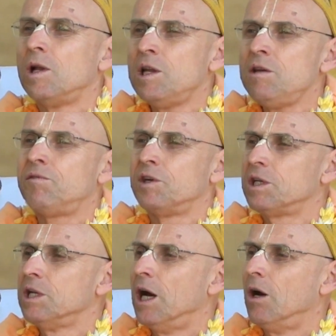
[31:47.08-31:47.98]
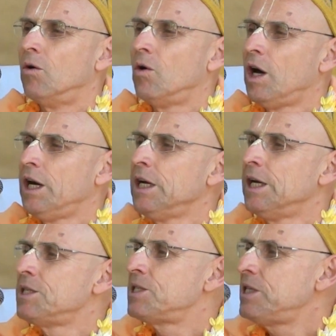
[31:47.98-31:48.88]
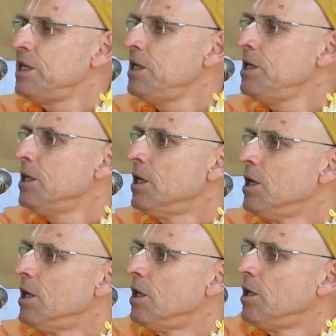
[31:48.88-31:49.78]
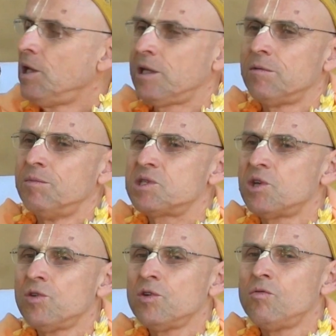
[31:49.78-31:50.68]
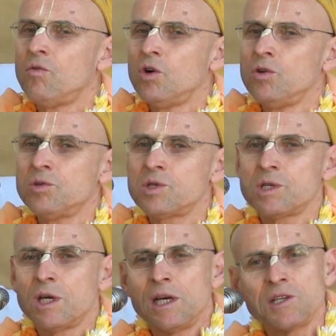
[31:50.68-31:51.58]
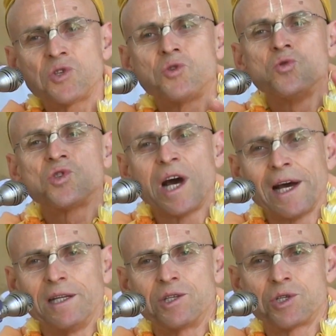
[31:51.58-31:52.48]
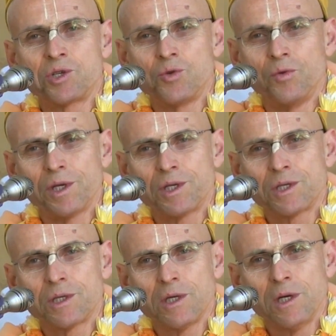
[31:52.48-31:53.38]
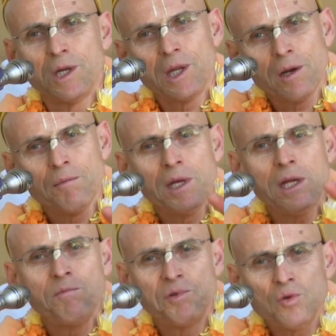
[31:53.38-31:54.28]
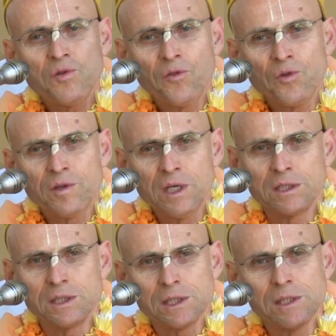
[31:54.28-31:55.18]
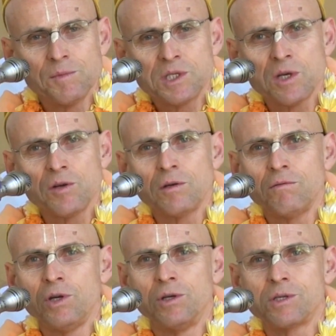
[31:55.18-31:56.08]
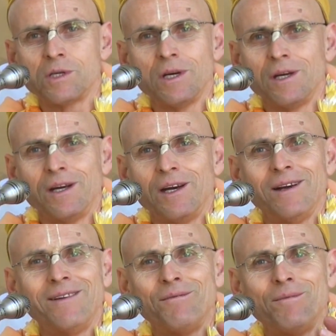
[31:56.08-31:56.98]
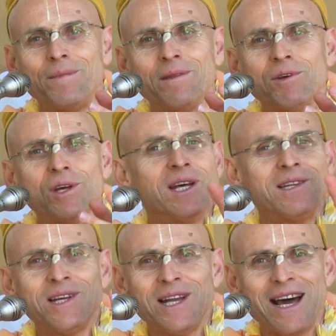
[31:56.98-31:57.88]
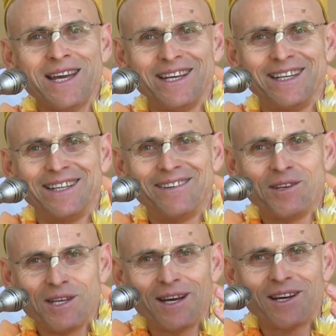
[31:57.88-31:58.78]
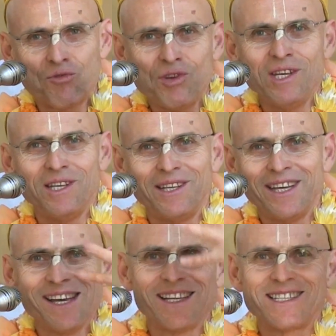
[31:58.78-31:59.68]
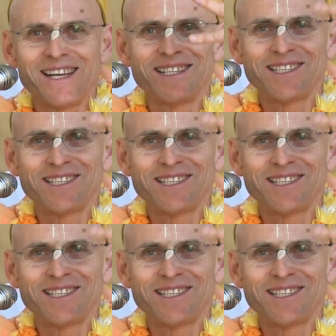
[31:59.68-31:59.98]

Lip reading: leave it now. I see that the material world has two sides to it. There are many beautiful things in the material world. We are not denying, we agree. Yes,